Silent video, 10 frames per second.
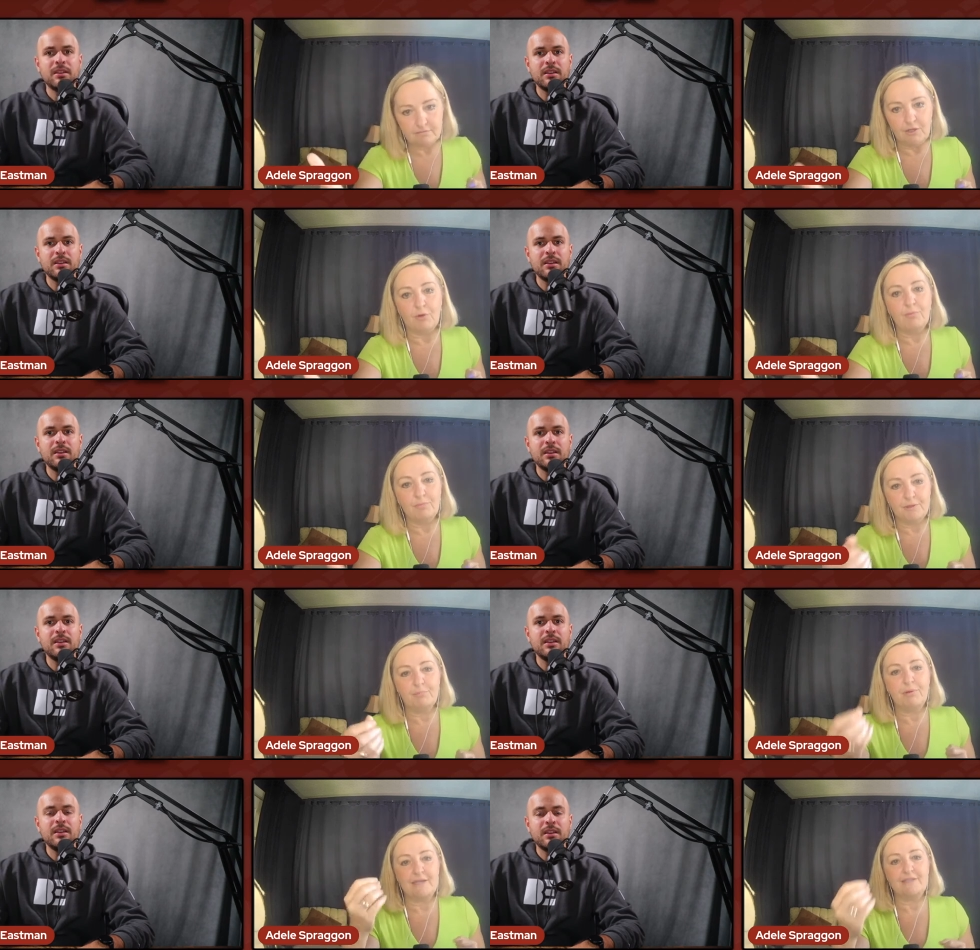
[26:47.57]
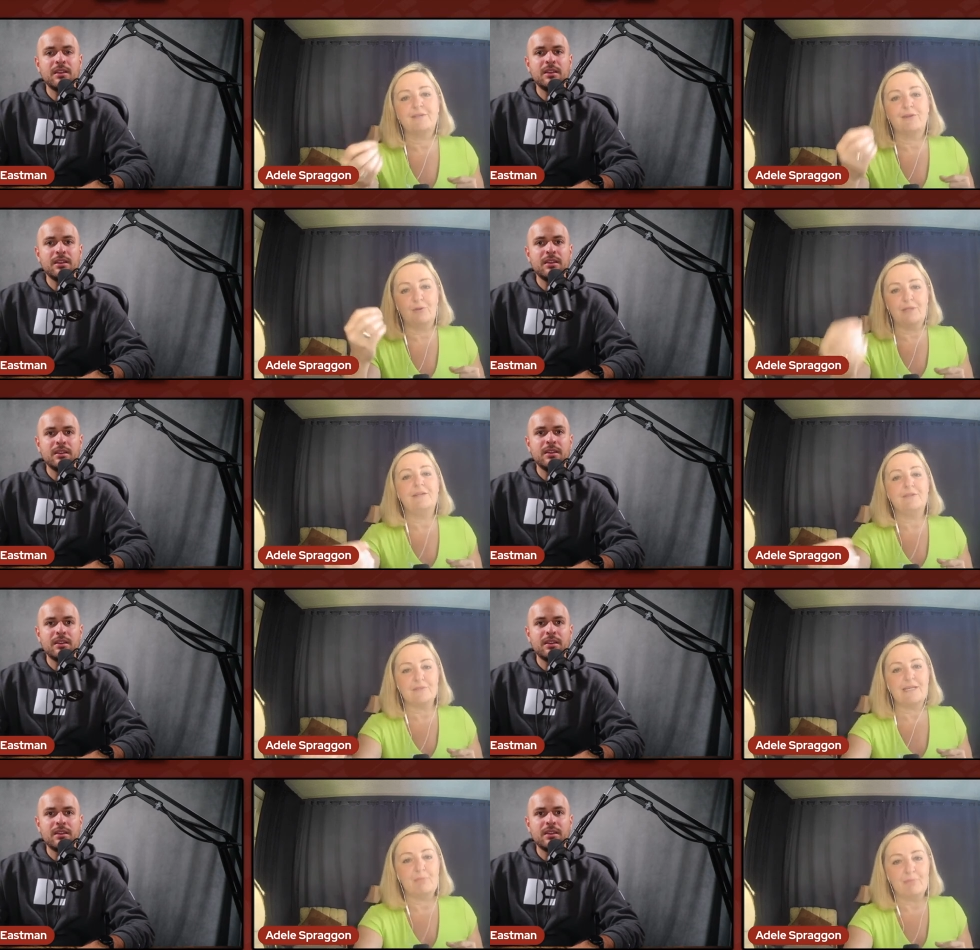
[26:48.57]
Speaker 1: you know, the practical, well,
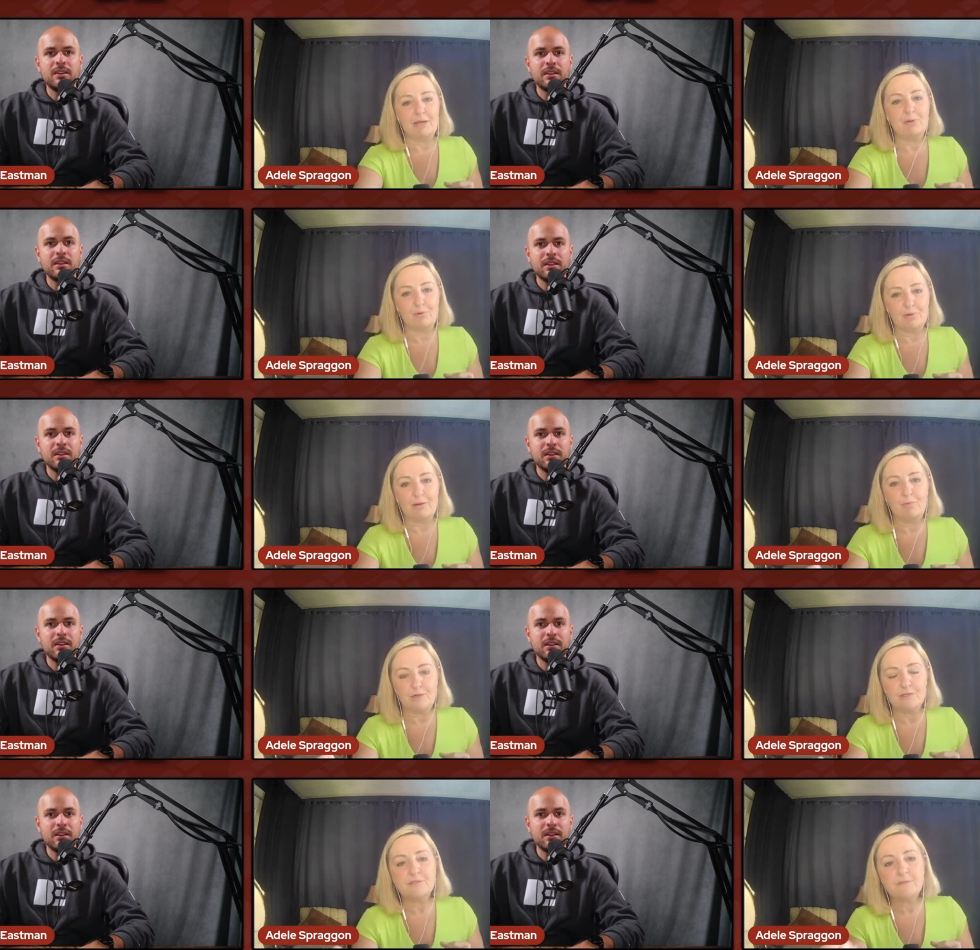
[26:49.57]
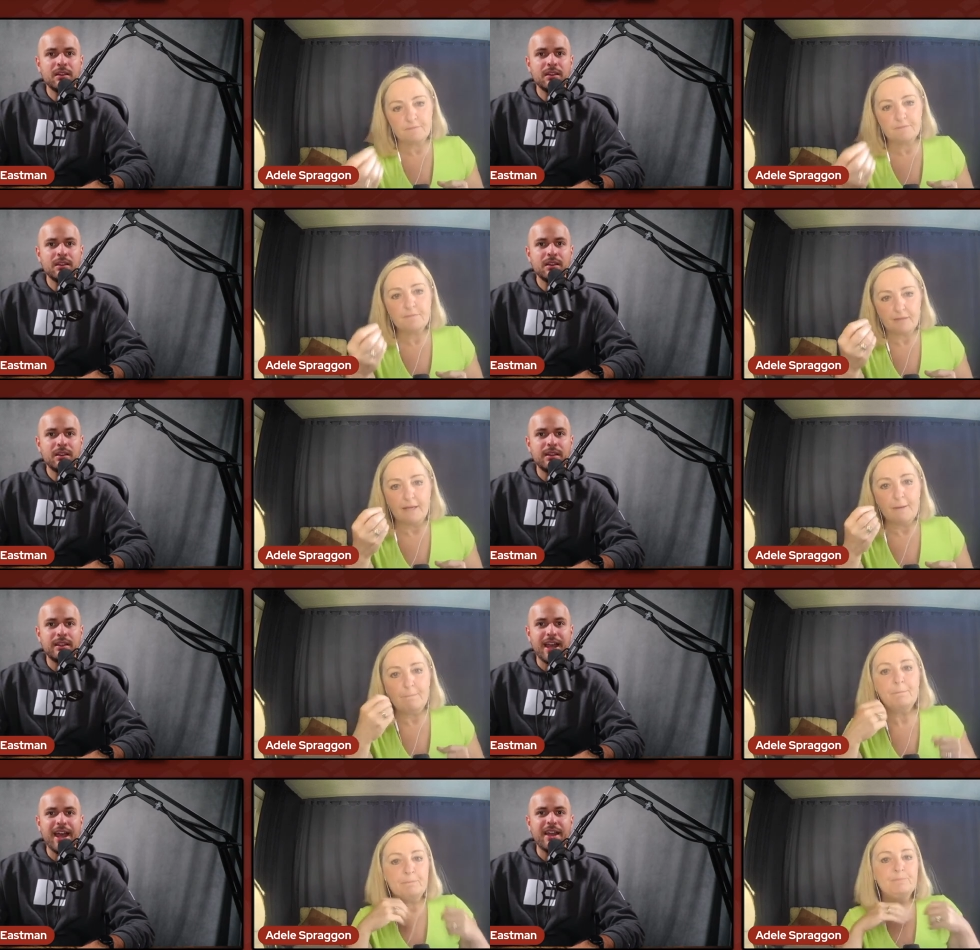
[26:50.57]
here's how my program works. Get it?
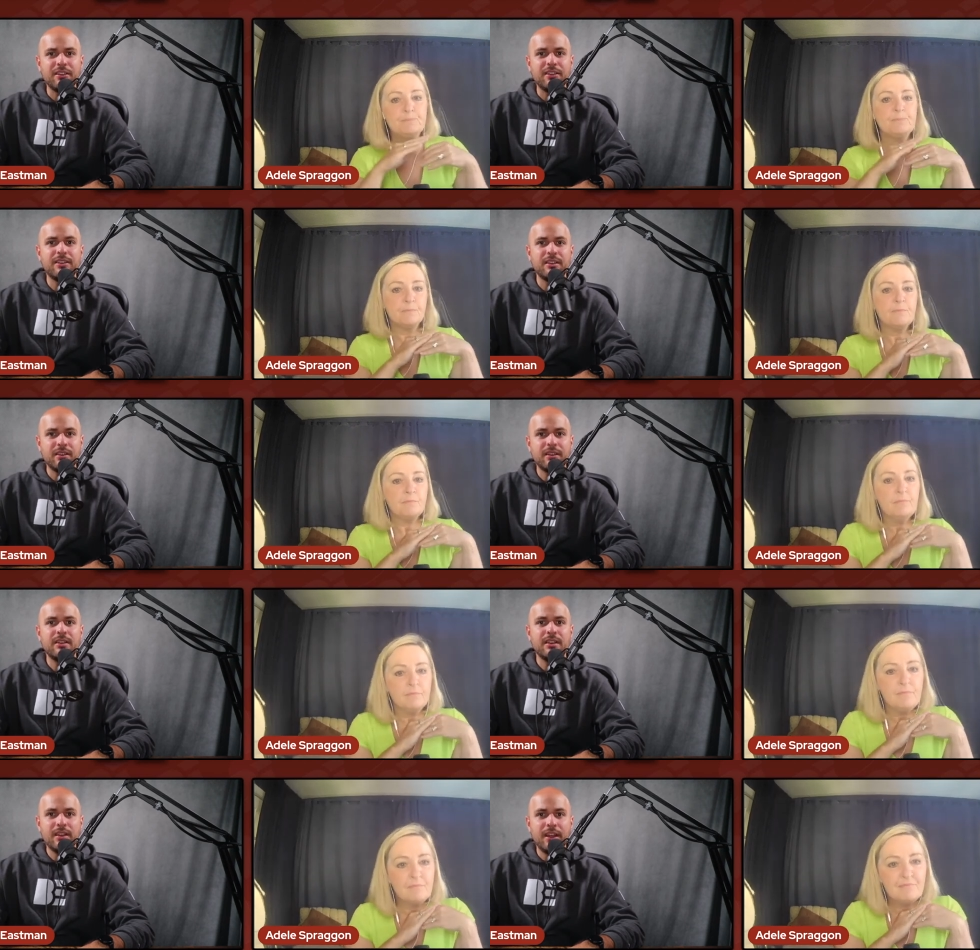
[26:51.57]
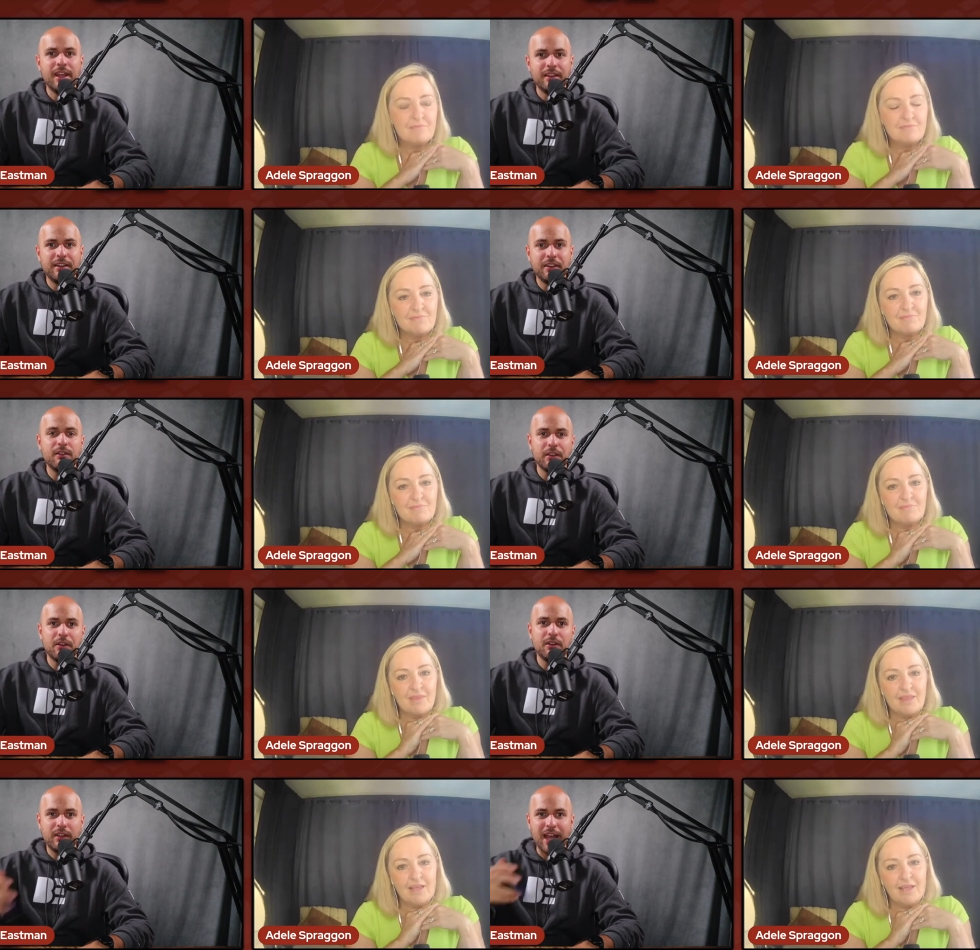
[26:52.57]
Yes.
Speaker 2: It, you're you're
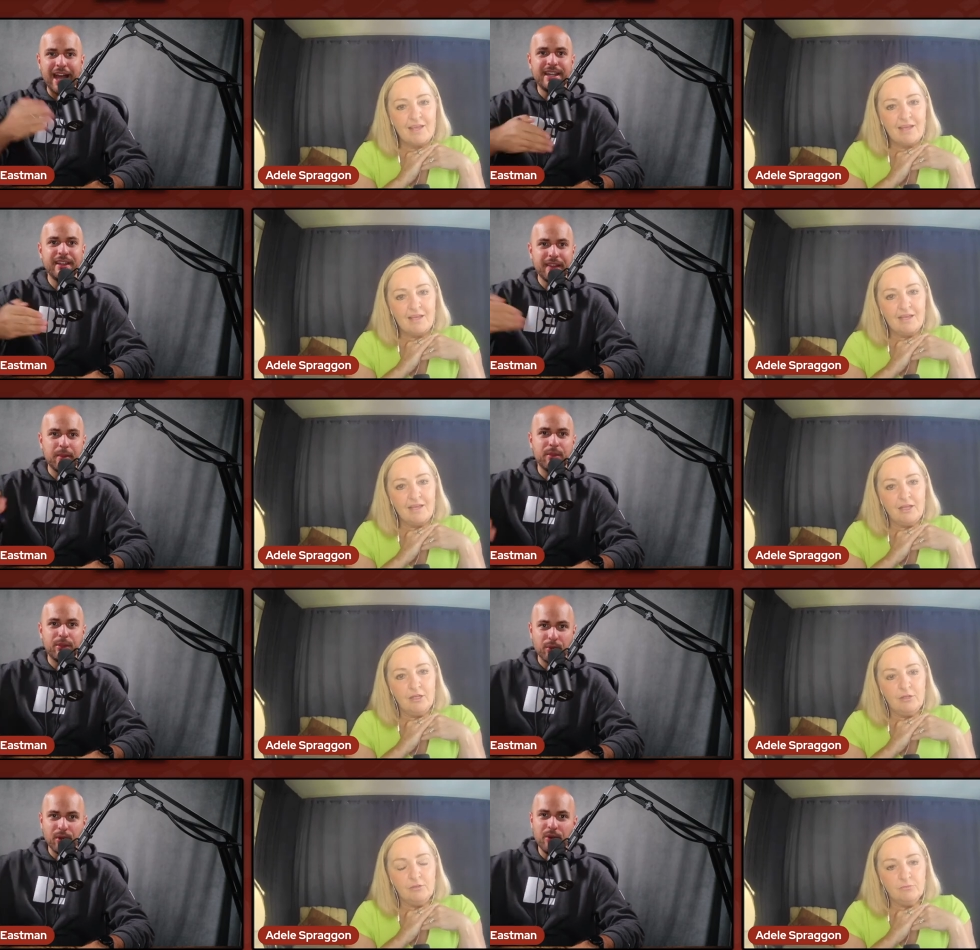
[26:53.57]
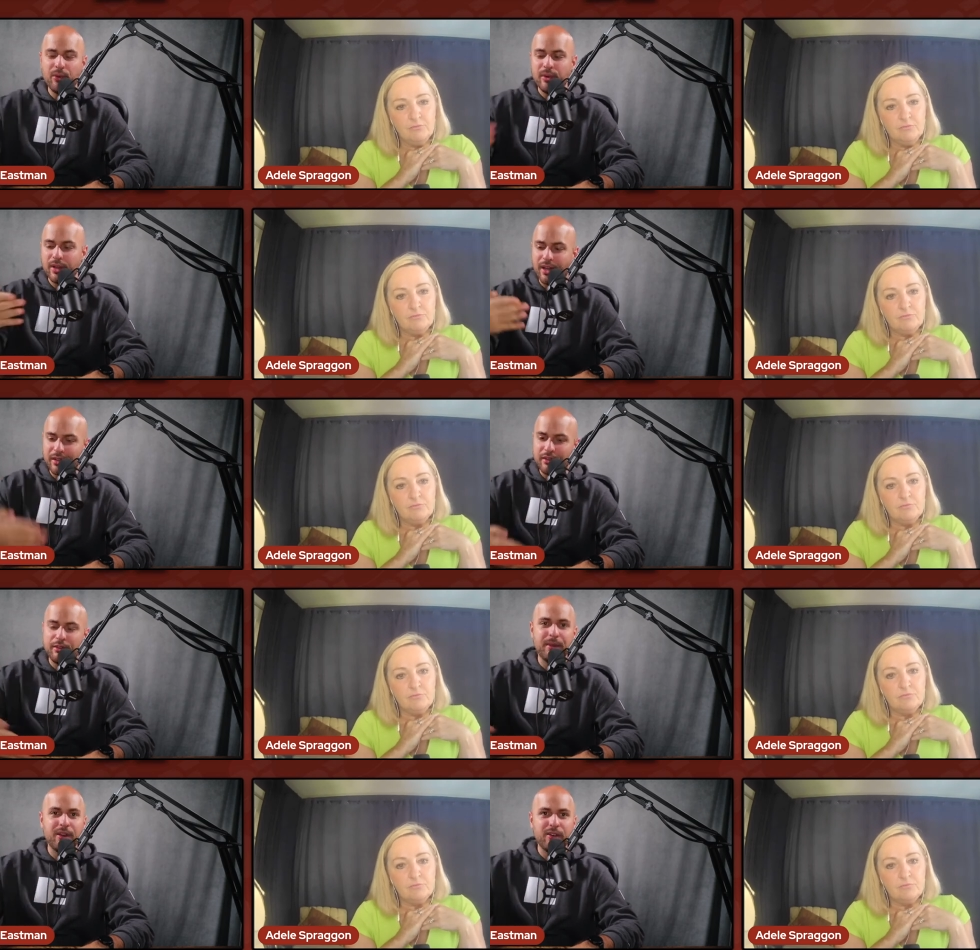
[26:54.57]
guiding them through an
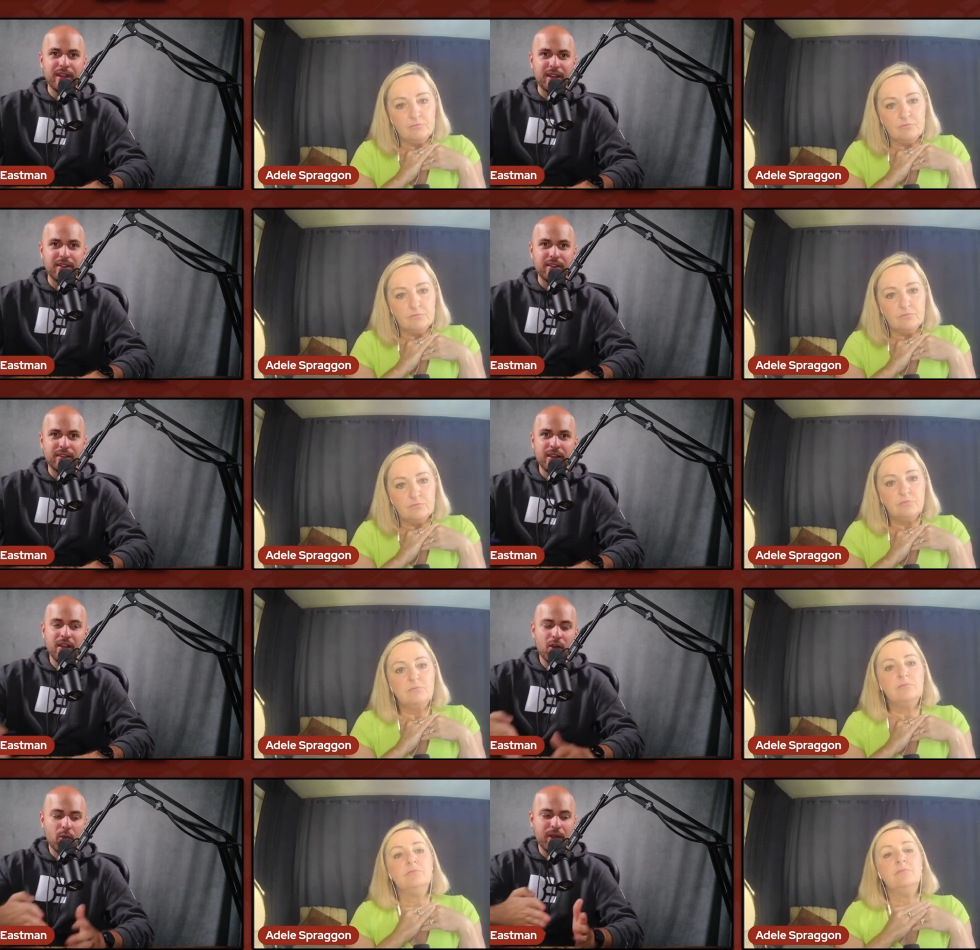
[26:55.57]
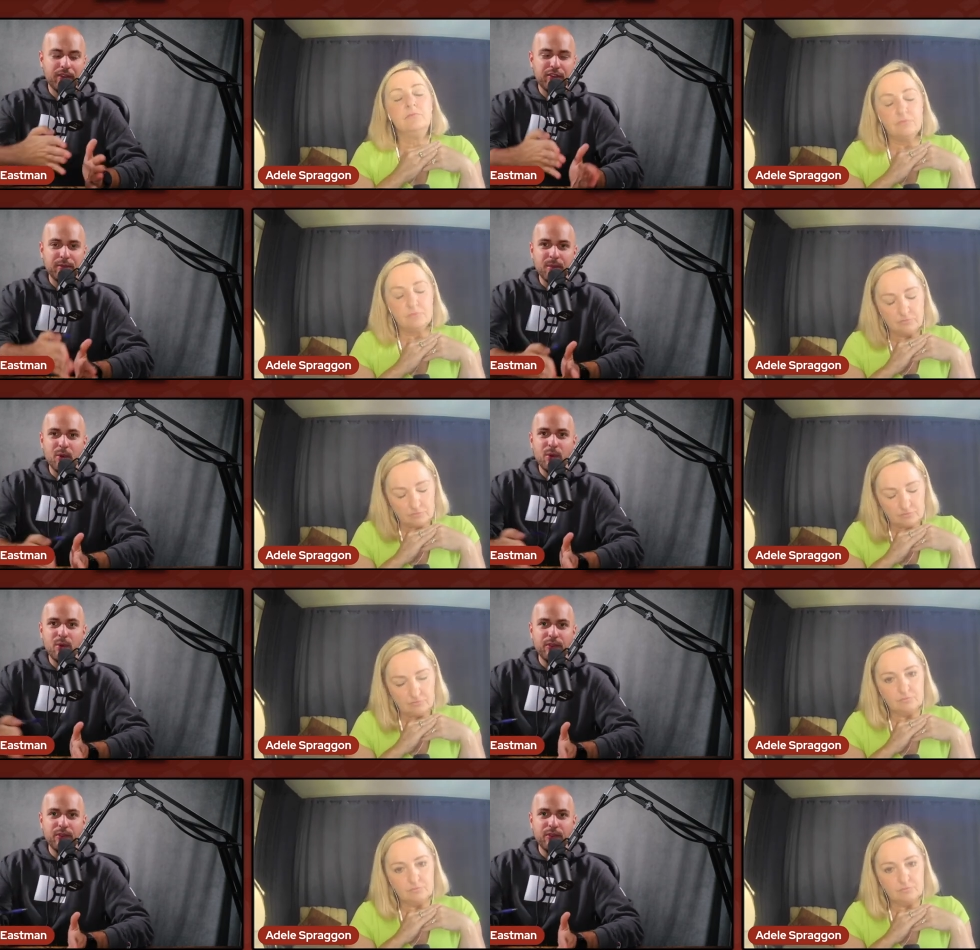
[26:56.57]
experience with smooth